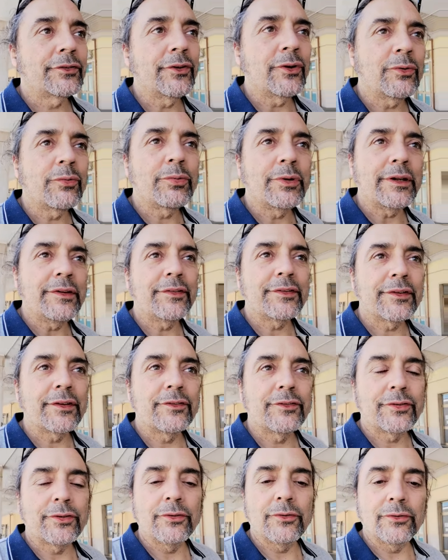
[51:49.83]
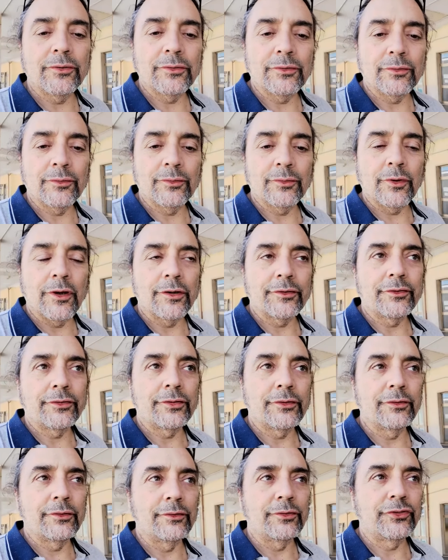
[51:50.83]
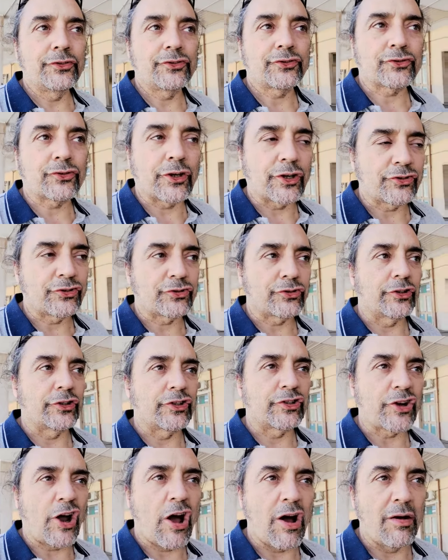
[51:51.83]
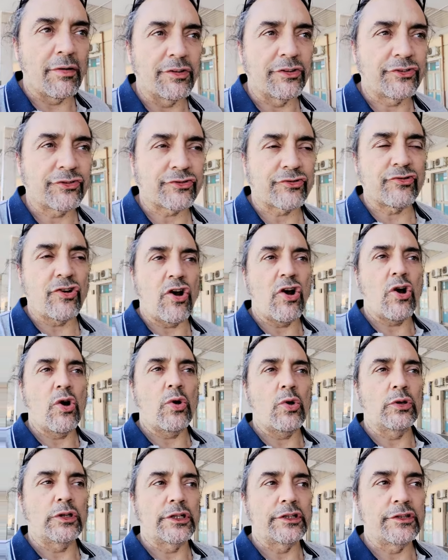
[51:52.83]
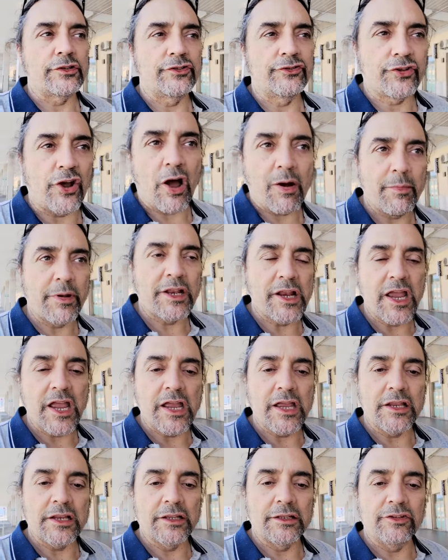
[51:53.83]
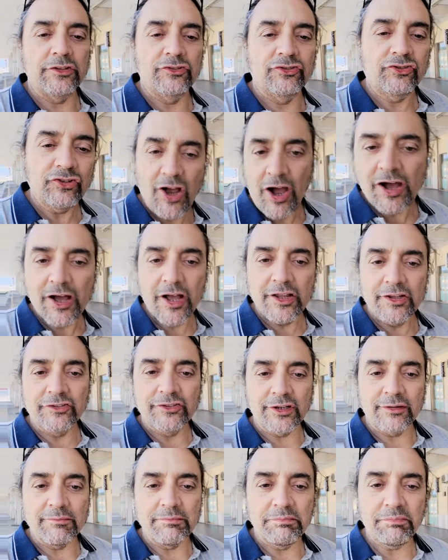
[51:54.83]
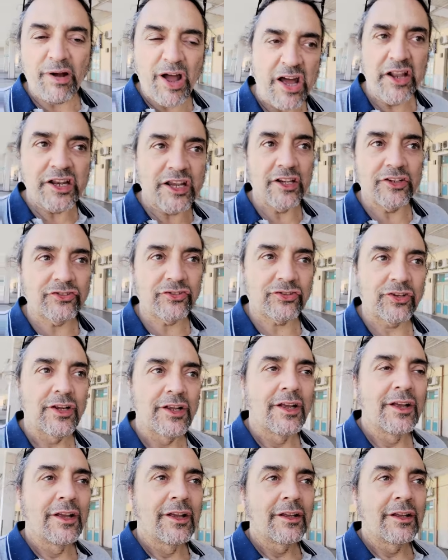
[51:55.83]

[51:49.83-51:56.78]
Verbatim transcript: there's no reason to want to structure and control and dominate and judge and punish.